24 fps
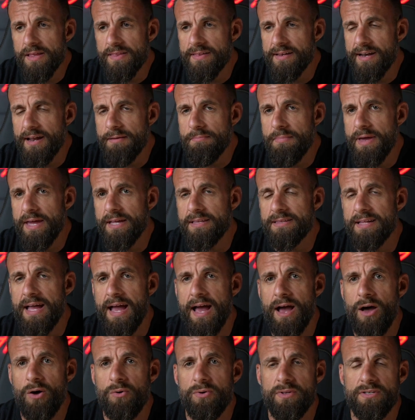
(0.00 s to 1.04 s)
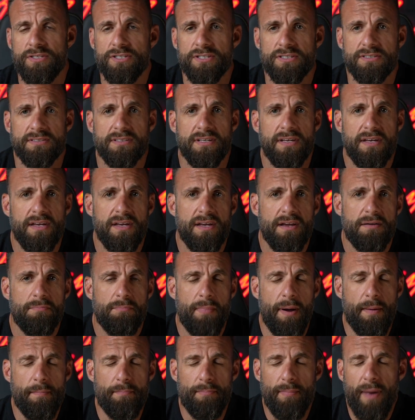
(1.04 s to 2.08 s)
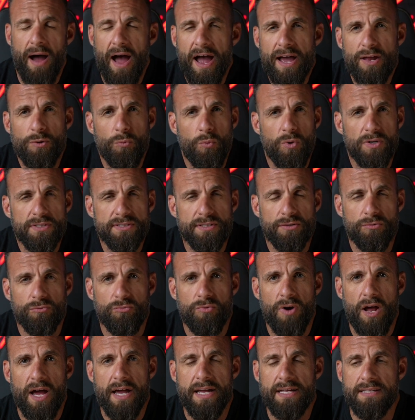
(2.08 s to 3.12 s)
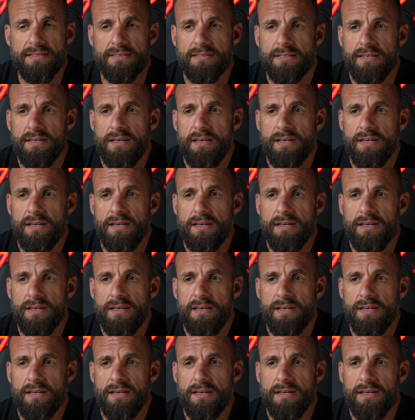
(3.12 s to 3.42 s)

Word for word: that I make now and just my mind wasn't right.